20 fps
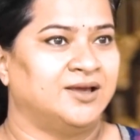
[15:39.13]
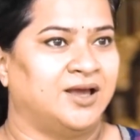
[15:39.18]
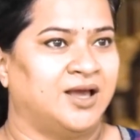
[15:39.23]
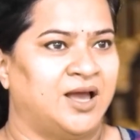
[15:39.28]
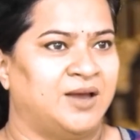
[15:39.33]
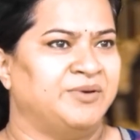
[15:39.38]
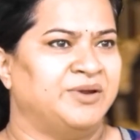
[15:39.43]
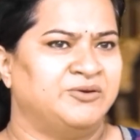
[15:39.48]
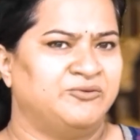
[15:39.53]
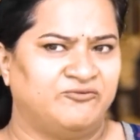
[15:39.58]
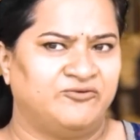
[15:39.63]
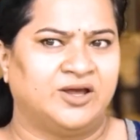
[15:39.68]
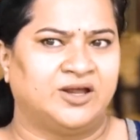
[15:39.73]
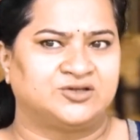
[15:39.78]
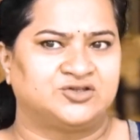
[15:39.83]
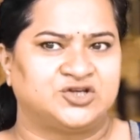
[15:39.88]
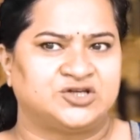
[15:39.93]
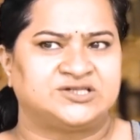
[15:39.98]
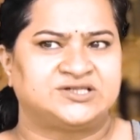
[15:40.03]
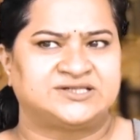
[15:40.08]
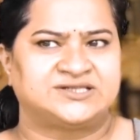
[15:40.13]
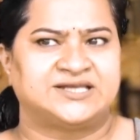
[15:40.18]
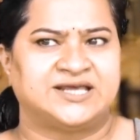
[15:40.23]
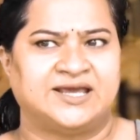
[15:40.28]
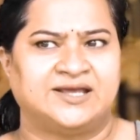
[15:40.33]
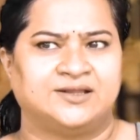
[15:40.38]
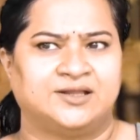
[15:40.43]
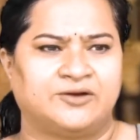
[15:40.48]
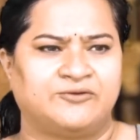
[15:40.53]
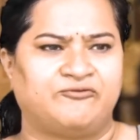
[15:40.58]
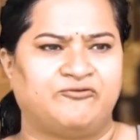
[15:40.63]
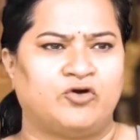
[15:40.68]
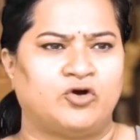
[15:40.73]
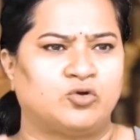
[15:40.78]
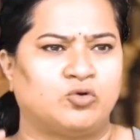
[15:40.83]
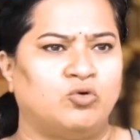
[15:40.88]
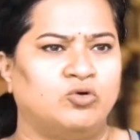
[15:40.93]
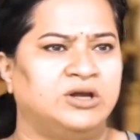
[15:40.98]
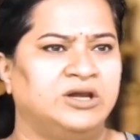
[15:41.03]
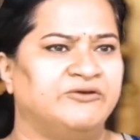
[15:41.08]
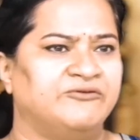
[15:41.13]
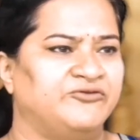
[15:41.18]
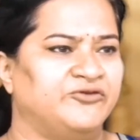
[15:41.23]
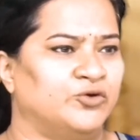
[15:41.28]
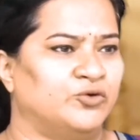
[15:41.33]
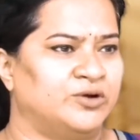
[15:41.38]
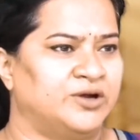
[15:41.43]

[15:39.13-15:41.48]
I mean, we are just saying that for only few